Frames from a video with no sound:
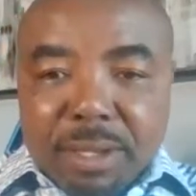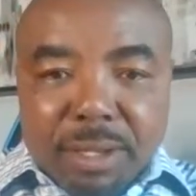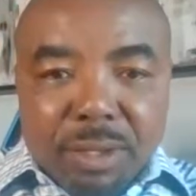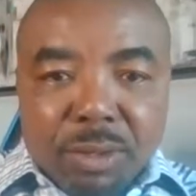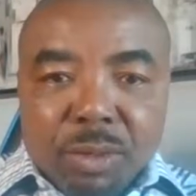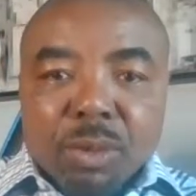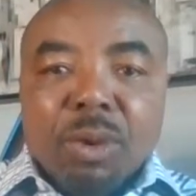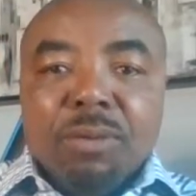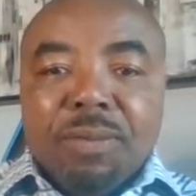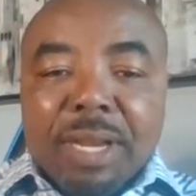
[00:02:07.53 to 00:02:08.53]

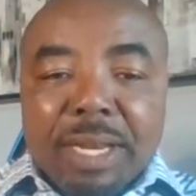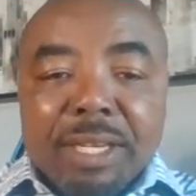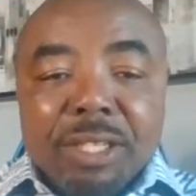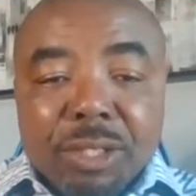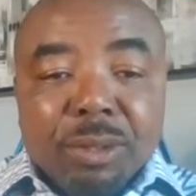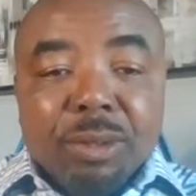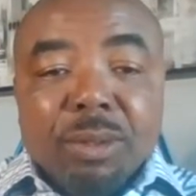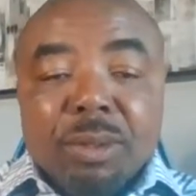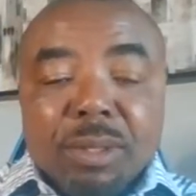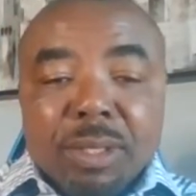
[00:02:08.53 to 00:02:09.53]
your
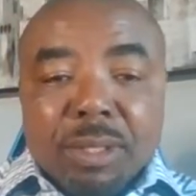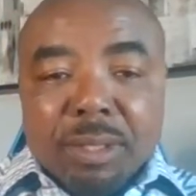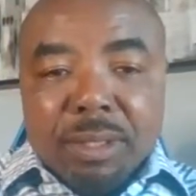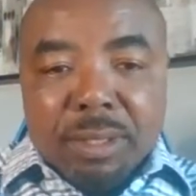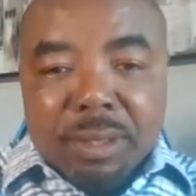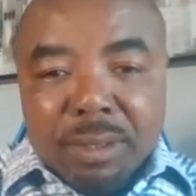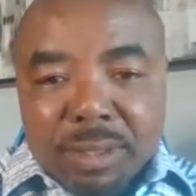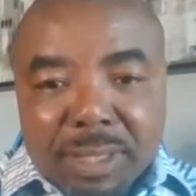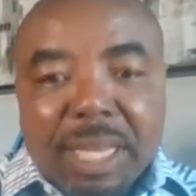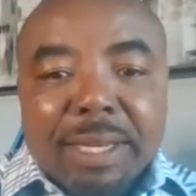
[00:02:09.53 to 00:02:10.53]
financial
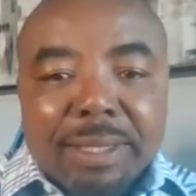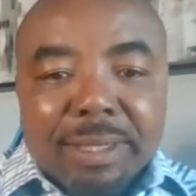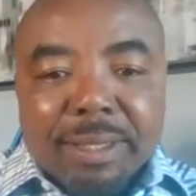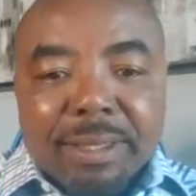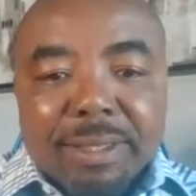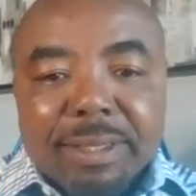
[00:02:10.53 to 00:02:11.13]
standing.